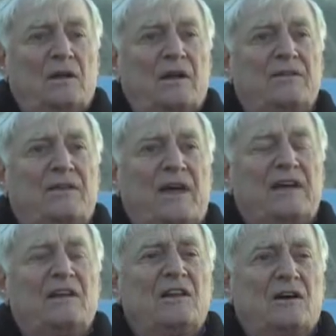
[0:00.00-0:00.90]
and
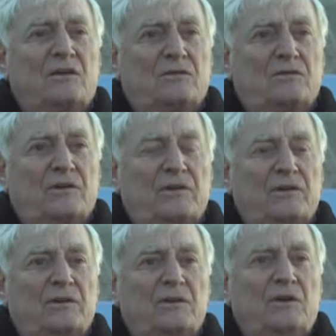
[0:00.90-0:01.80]
they alone,
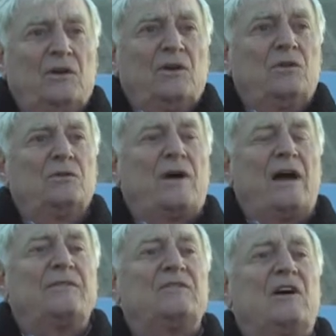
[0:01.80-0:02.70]
who
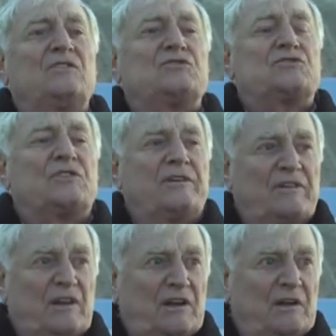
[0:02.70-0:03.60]
have not
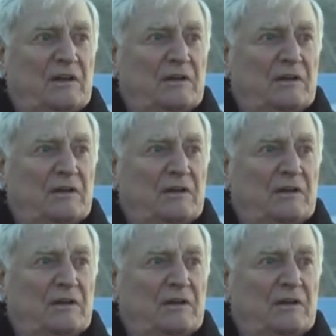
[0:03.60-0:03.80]
striven.